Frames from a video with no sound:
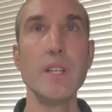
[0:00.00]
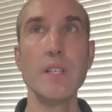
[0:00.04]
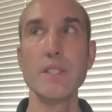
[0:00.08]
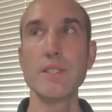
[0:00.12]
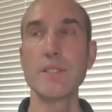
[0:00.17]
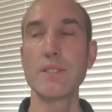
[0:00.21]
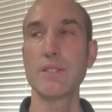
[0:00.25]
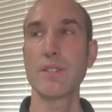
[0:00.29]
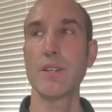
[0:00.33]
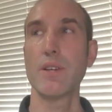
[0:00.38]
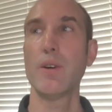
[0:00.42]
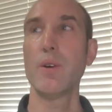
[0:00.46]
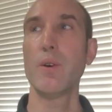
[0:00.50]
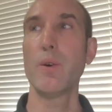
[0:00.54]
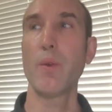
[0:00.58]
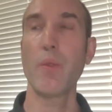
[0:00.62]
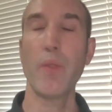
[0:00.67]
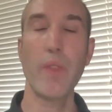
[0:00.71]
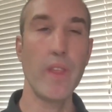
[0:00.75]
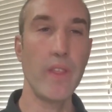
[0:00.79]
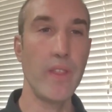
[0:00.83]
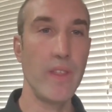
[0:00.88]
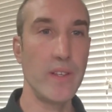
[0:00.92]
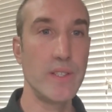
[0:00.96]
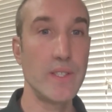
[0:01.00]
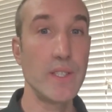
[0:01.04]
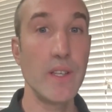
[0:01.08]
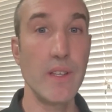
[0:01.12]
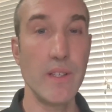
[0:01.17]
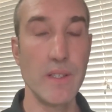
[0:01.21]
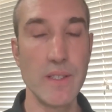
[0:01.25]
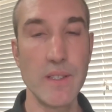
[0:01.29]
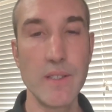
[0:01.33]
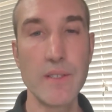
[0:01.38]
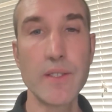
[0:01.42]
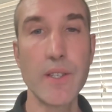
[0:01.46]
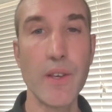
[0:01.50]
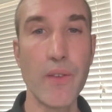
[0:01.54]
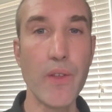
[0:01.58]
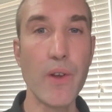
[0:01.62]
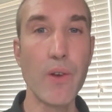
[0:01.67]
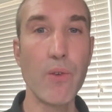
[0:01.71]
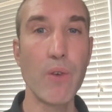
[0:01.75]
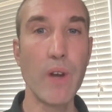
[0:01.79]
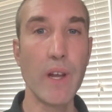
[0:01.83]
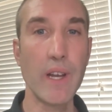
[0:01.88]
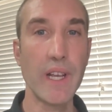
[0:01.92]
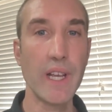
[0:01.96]
So
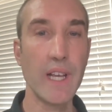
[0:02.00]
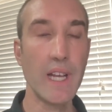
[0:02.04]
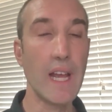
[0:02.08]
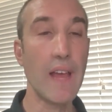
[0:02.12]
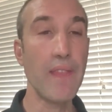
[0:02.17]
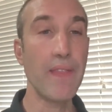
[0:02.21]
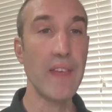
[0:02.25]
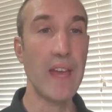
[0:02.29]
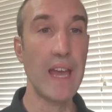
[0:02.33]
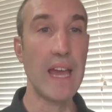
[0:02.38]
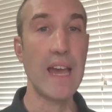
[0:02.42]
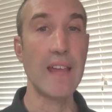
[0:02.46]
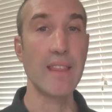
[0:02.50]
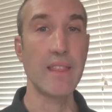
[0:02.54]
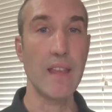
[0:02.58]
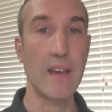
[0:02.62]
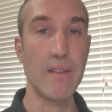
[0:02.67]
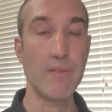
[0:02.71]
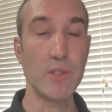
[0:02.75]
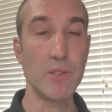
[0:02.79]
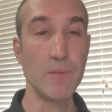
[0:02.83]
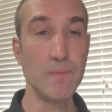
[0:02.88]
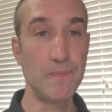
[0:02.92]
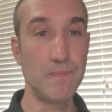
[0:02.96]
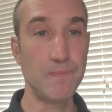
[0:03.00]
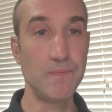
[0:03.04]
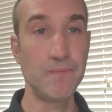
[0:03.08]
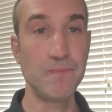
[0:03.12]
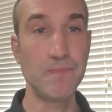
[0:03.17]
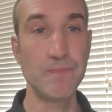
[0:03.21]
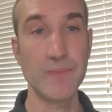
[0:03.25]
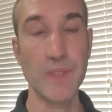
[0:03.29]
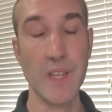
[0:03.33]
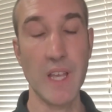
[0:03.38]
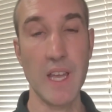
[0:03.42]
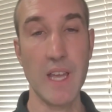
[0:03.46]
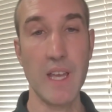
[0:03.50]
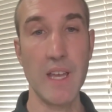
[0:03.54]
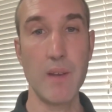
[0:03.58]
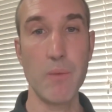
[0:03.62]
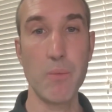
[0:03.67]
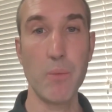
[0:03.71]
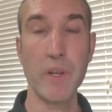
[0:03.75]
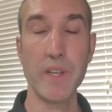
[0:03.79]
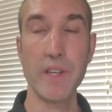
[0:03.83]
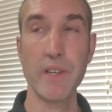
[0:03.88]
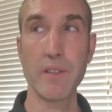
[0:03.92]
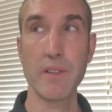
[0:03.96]
they're running it at the ad level. And
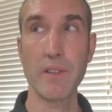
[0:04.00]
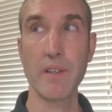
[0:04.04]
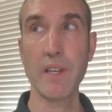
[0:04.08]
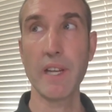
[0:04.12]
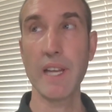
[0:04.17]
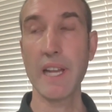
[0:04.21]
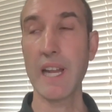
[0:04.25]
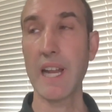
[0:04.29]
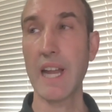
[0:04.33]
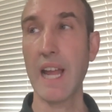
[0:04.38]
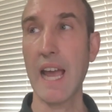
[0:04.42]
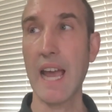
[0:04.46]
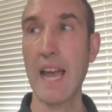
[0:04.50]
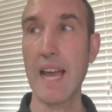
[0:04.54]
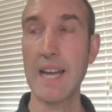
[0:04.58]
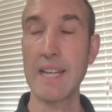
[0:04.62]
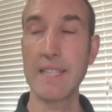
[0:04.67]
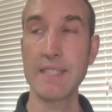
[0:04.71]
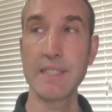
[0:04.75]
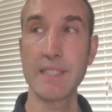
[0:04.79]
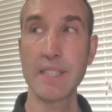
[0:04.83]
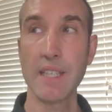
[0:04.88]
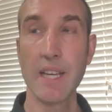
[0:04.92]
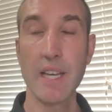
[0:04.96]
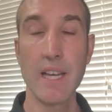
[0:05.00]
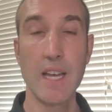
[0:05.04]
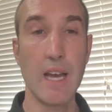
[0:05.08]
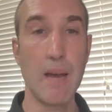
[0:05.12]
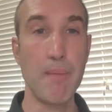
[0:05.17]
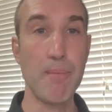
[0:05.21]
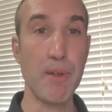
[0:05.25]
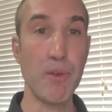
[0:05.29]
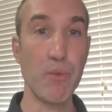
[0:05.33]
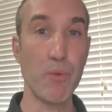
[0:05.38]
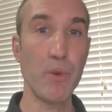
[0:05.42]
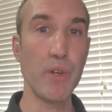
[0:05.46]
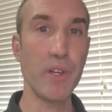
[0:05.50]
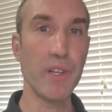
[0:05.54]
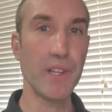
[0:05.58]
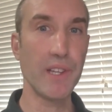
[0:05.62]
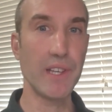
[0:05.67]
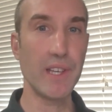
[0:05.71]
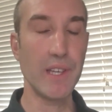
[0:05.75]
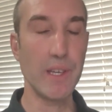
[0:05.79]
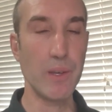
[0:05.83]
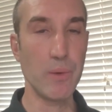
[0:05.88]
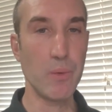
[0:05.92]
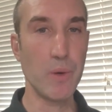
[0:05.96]
when you're looking at ads, I mean,
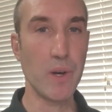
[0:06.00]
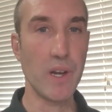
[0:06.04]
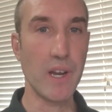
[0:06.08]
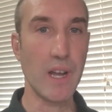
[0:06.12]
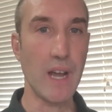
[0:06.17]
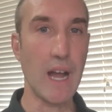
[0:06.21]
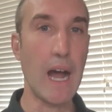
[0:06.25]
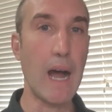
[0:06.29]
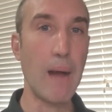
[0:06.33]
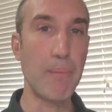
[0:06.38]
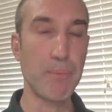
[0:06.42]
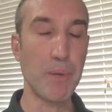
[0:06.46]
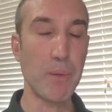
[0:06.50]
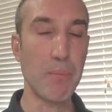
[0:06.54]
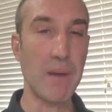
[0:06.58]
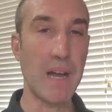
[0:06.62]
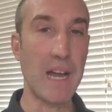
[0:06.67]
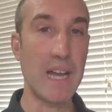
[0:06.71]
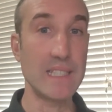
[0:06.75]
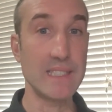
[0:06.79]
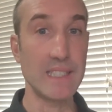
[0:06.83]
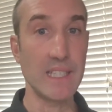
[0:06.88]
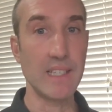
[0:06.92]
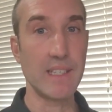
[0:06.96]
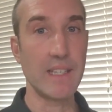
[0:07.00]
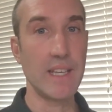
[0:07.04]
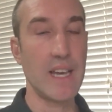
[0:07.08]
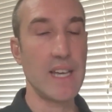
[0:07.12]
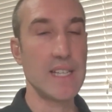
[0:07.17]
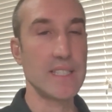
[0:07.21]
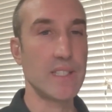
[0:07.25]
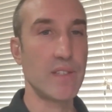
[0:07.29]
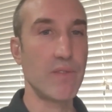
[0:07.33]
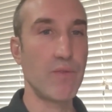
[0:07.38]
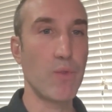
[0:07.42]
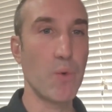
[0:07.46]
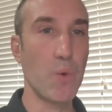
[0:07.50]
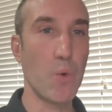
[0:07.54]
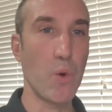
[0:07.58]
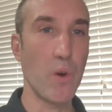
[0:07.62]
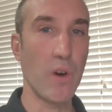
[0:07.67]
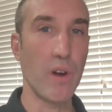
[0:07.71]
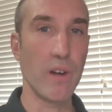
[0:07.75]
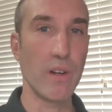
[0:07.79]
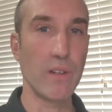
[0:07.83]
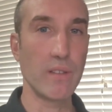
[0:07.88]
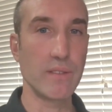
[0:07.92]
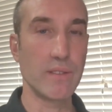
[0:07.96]
really you want to optimize and test
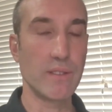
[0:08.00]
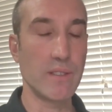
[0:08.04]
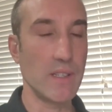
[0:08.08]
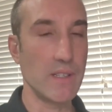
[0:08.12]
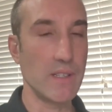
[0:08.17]
for